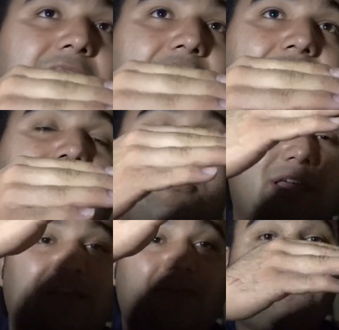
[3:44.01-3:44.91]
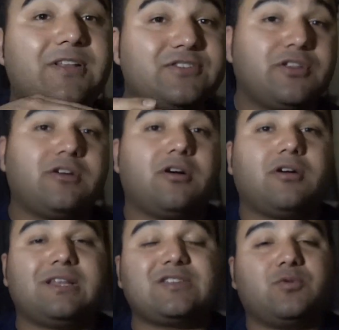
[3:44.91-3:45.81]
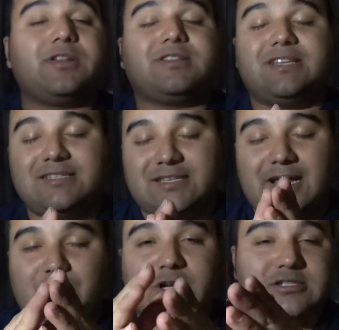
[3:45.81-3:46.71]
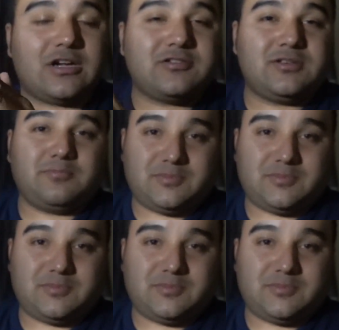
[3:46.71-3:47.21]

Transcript: and make it fit to the car that's one of the things that I want to talk